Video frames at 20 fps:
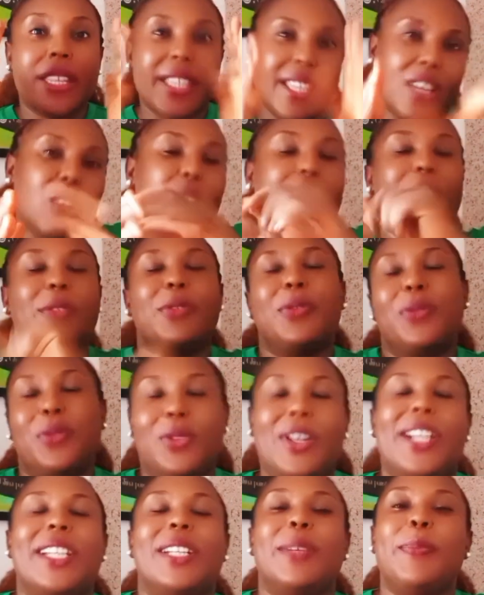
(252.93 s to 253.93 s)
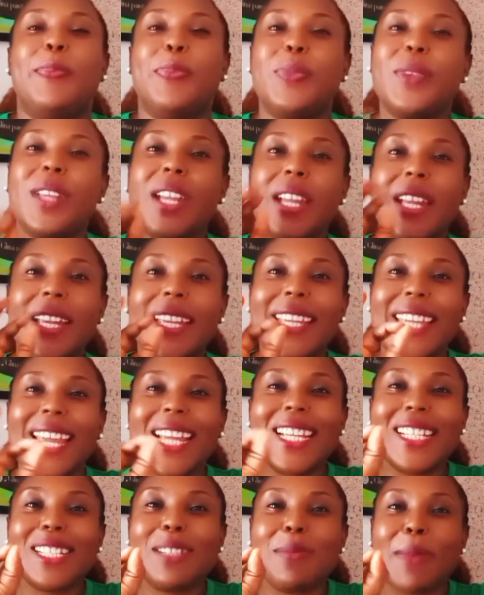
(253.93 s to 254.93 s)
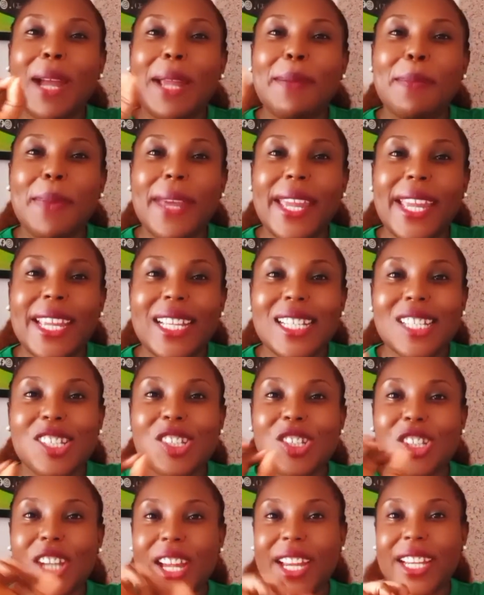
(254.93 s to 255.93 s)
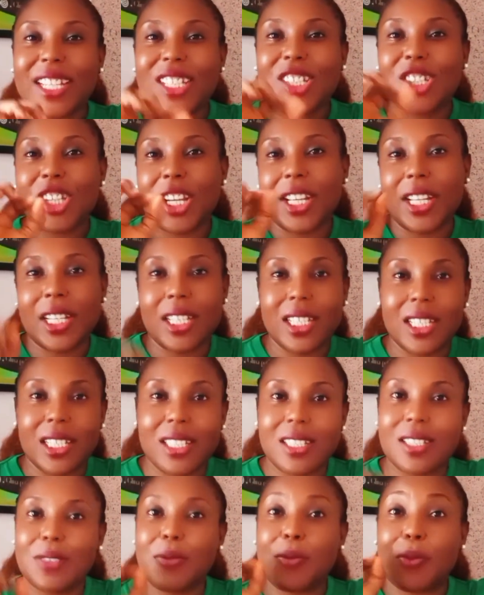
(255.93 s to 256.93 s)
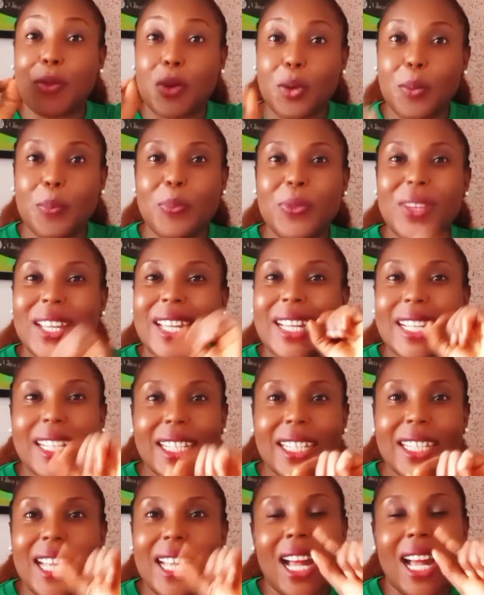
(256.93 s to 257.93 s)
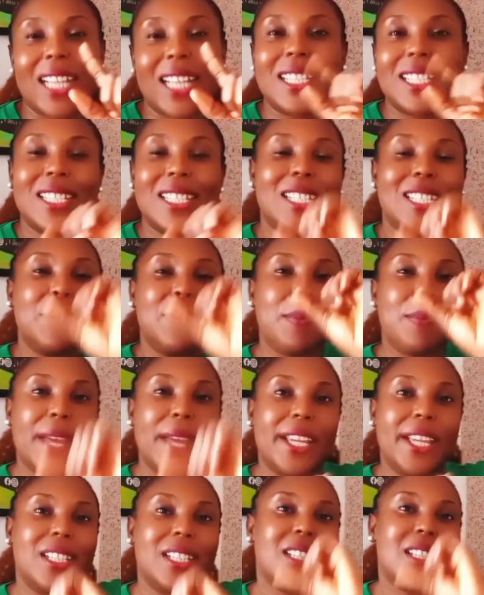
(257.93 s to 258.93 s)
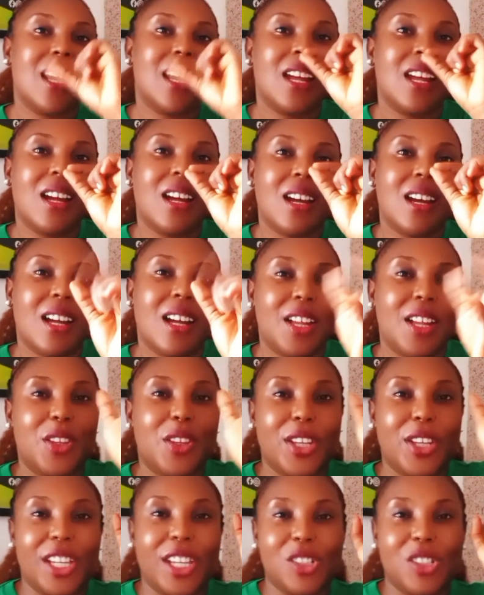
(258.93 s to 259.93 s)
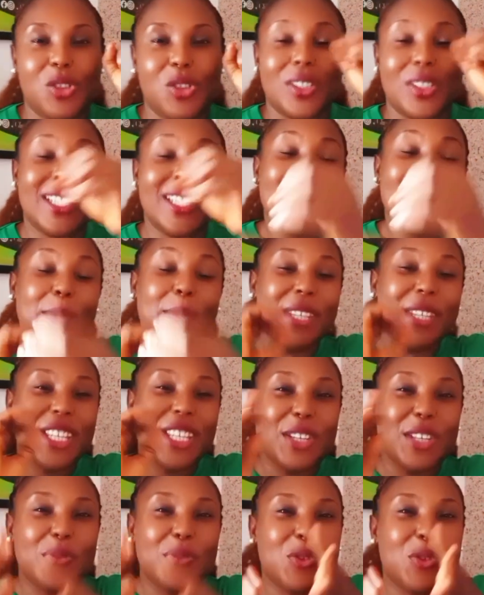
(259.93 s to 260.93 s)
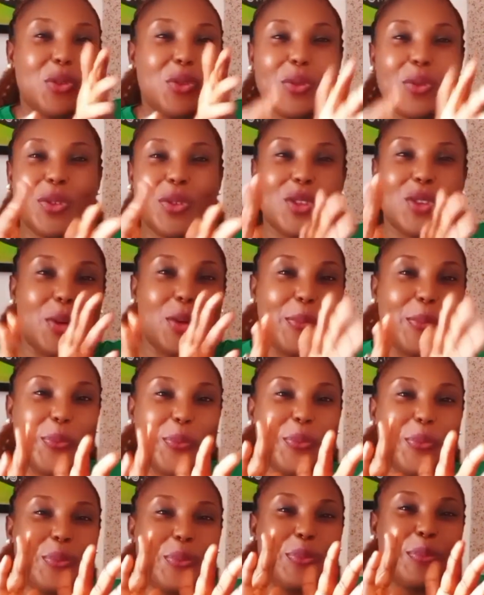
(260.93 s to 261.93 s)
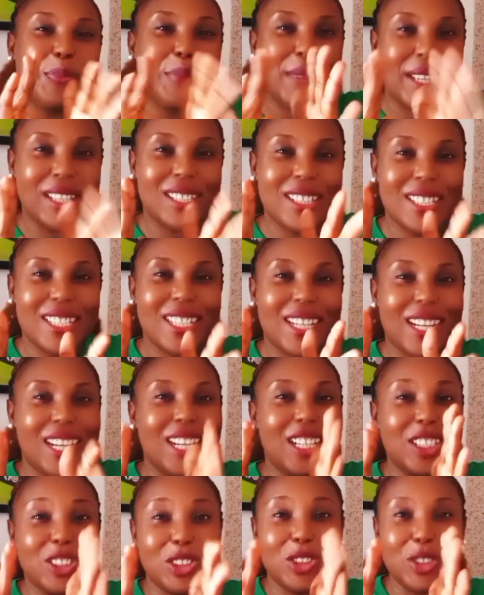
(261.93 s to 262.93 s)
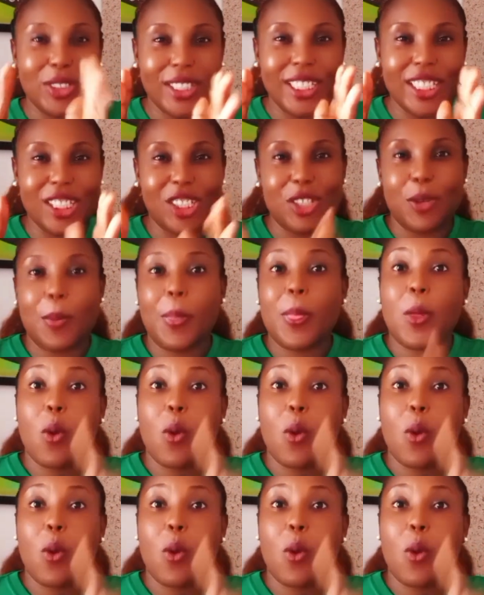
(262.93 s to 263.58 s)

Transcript: Okay, right. Here is my paint shine checklist from Glina Artistic Paint Education. Let me give you some basic knowledge.